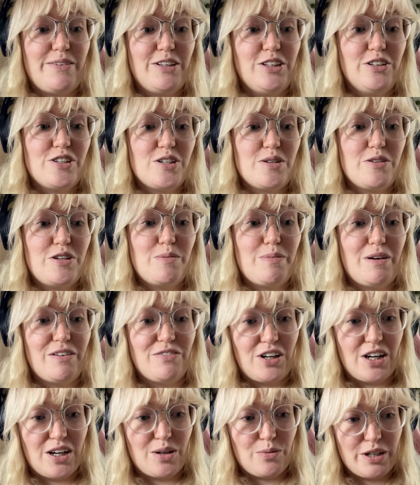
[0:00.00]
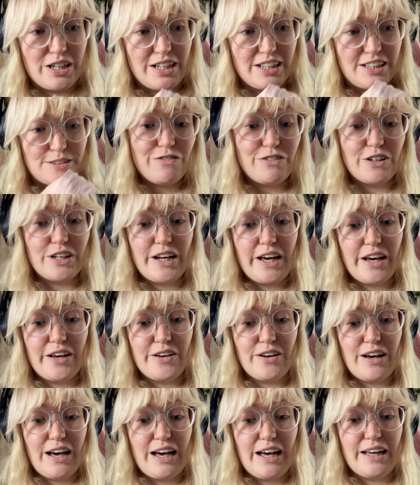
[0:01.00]
I launch a new bit of artwork, for now
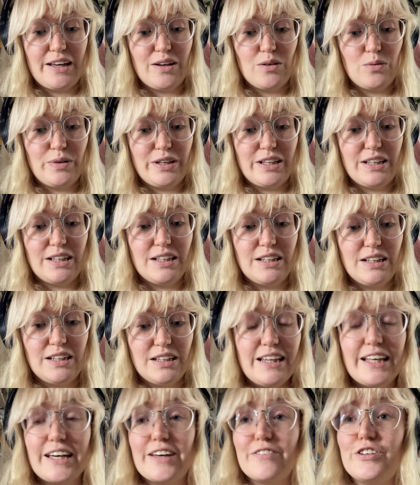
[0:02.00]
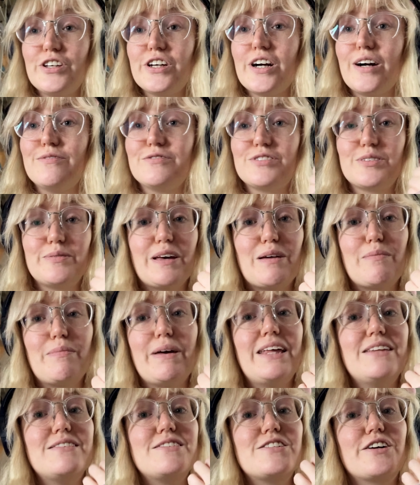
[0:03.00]
I will, like if you come from like my
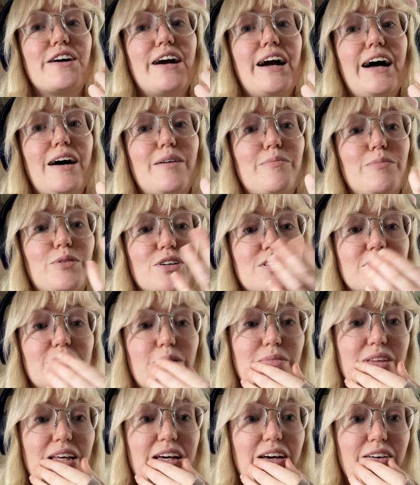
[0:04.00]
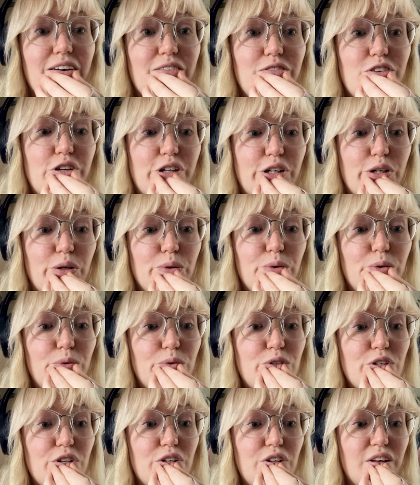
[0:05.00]
Instagram or something, I'll give you a
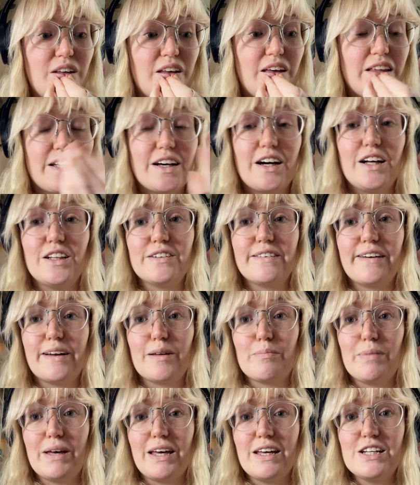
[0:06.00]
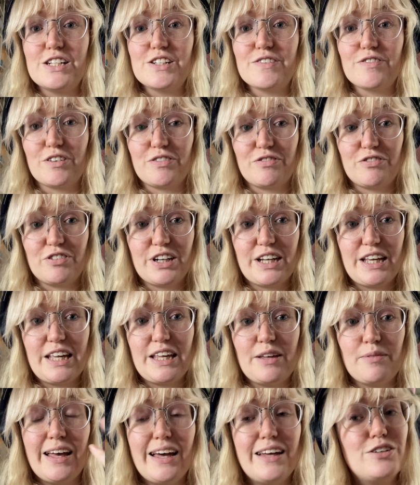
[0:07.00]
code and you can get the colouring page for
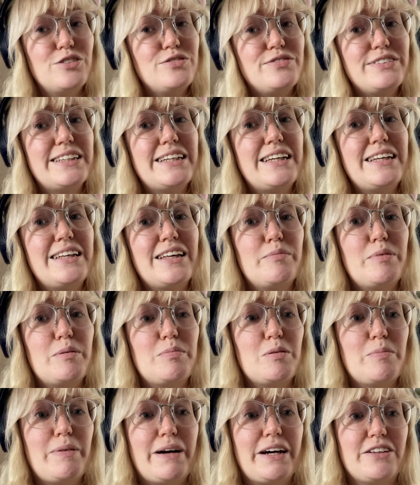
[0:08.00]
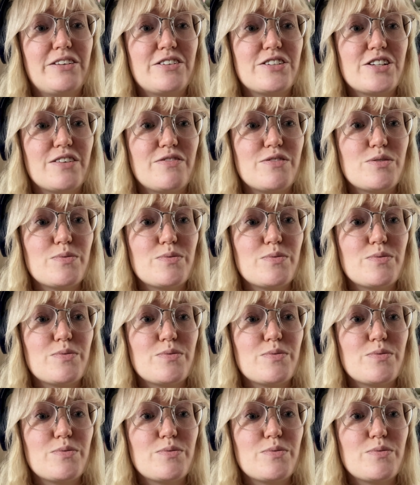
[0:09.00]
free, and hopefully people will buy other stuff as